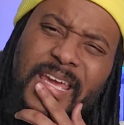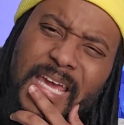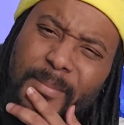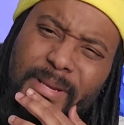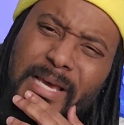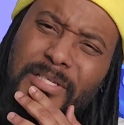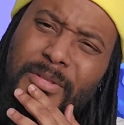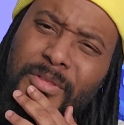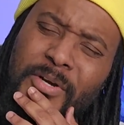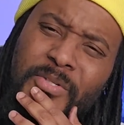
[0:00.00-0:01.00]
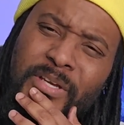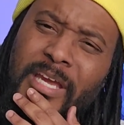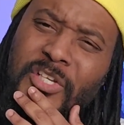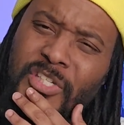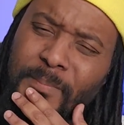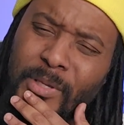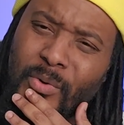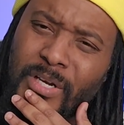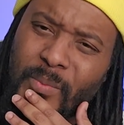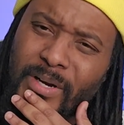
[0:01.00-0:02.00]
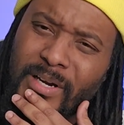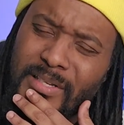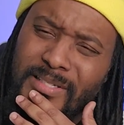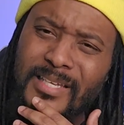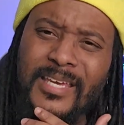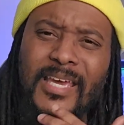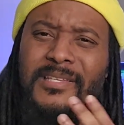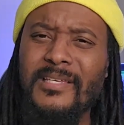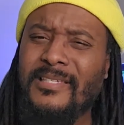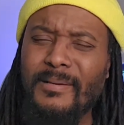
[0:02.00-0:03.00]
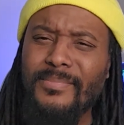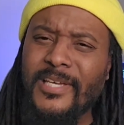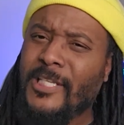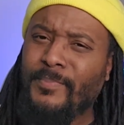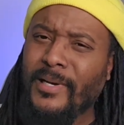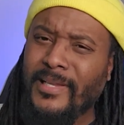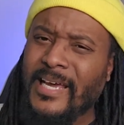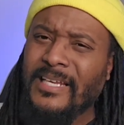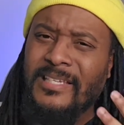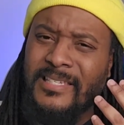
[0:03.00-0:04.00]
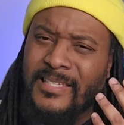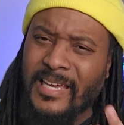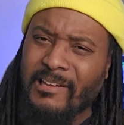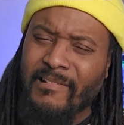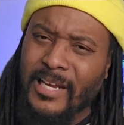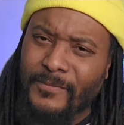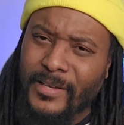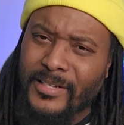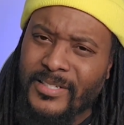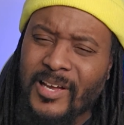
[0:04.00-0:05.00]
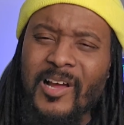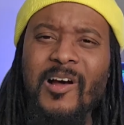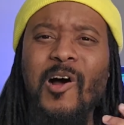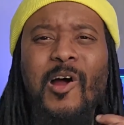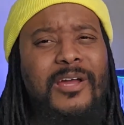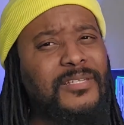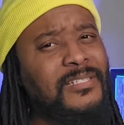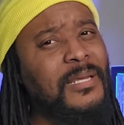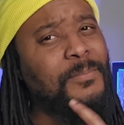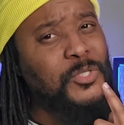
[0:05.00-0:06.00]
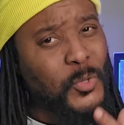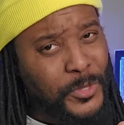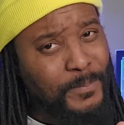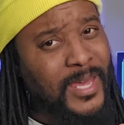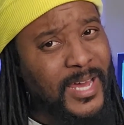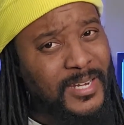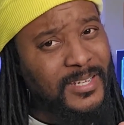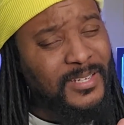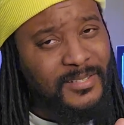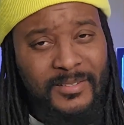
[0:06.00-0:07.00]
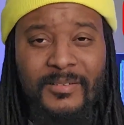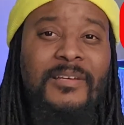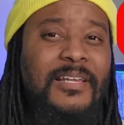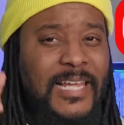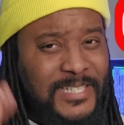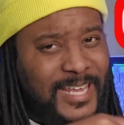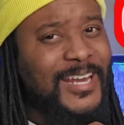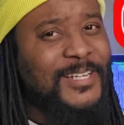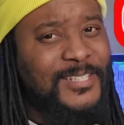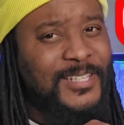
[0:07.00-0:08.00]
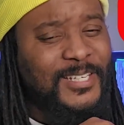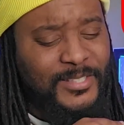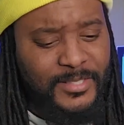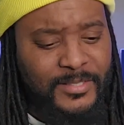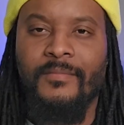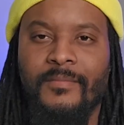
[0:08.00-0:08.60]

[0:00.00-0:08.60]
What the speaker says: AMD has a 32 gig GPU in the works. Is this some desperate lie to stay relevant, or is there some truth behind it? Let's get into this.